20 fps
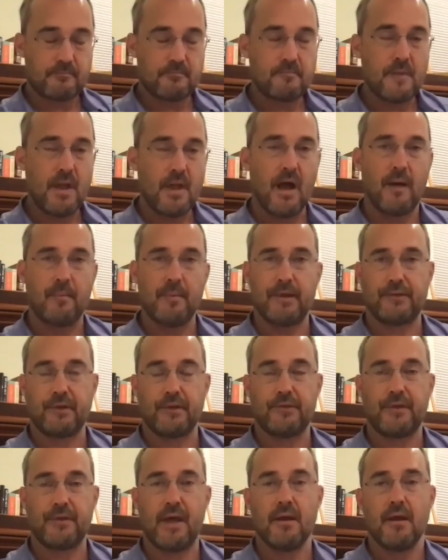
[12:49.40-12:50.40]
As I
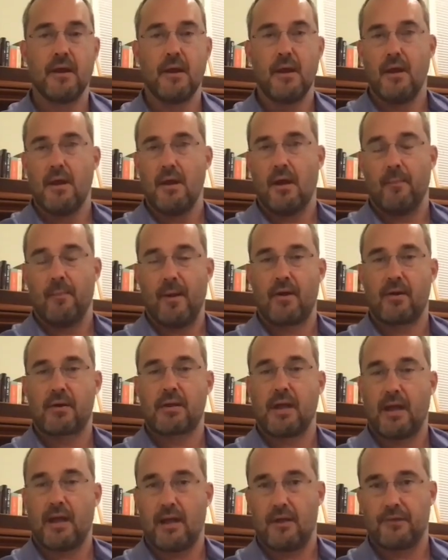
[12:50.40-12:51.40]
said,
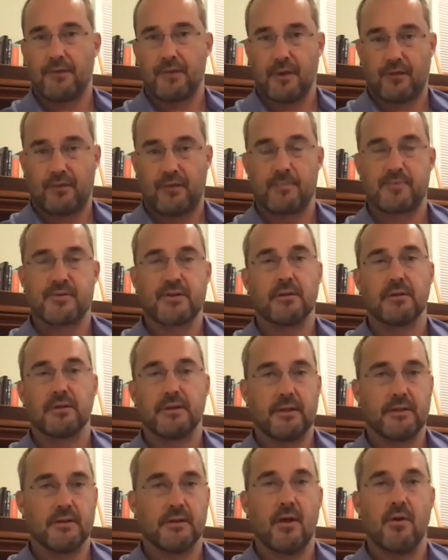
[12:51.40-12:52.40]
America has an
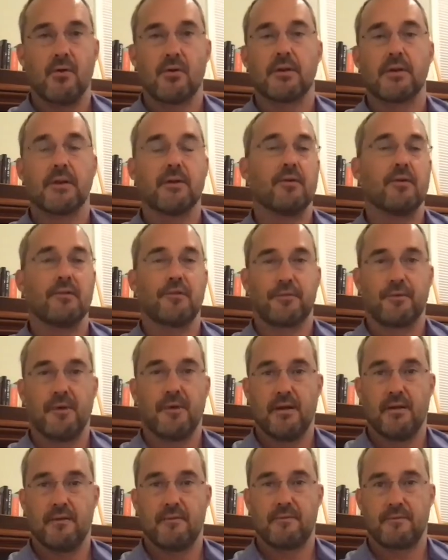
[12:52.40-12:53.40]
exceptionally low clearance
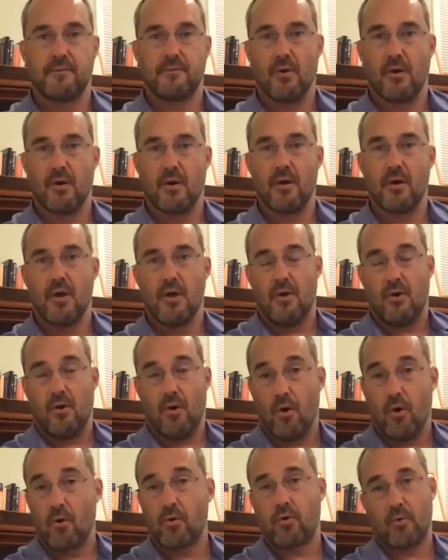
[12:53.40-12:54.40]
rate for
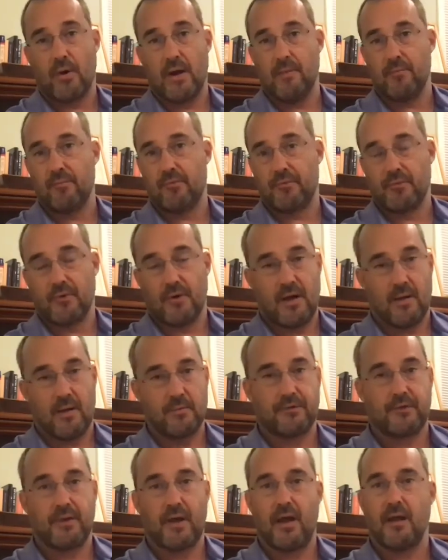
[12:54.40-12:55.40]
all crimes, for
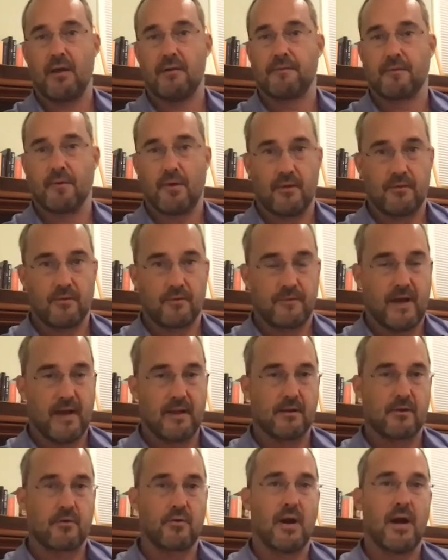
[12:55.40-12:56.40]
homicide, for other
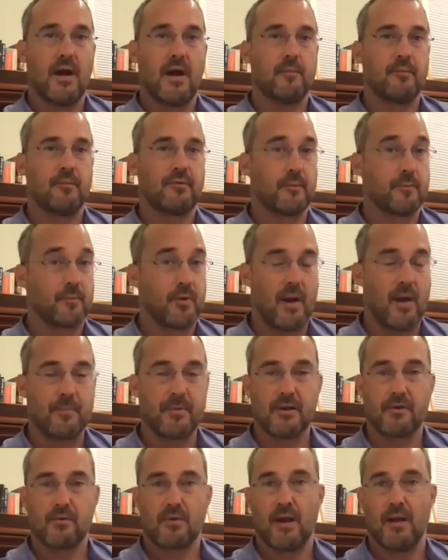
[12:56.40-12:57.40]
violent crimes, for
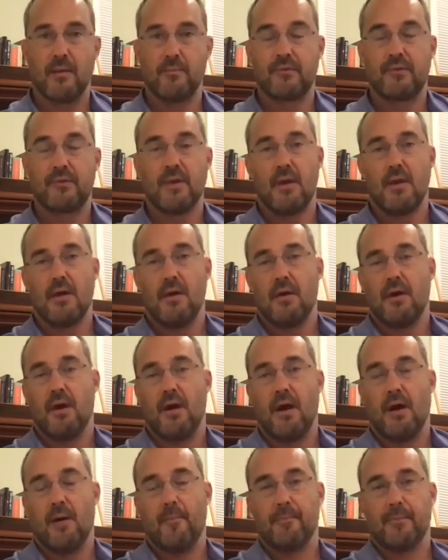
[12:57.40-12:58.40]
property crimes.
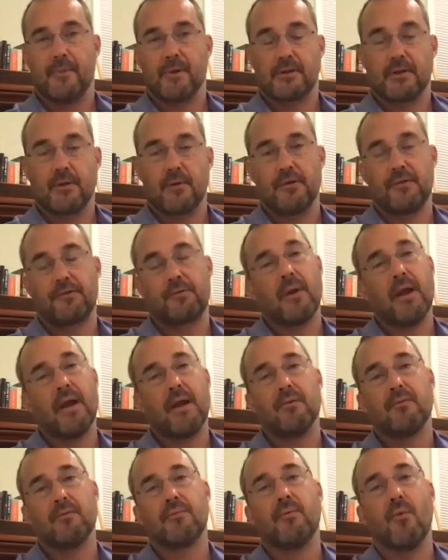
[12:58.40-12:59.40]
The clearance
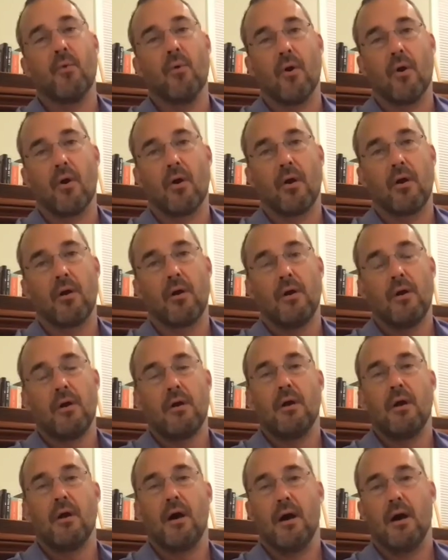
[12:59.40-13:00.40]
rate for
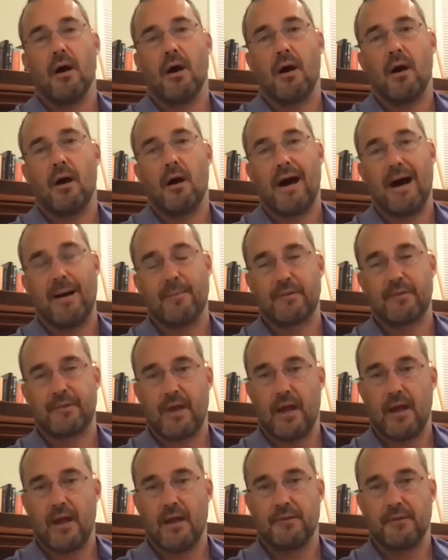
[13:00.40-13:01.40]

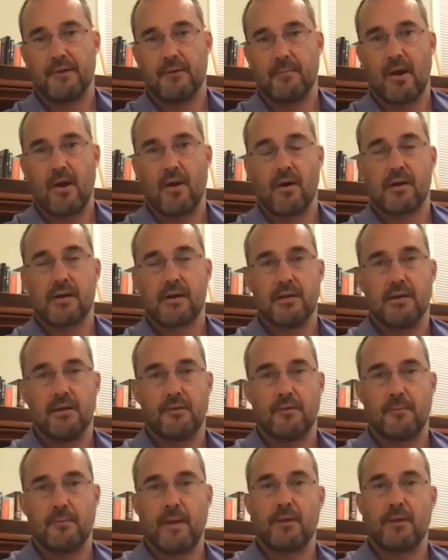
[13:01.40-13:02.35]
homicides in America is about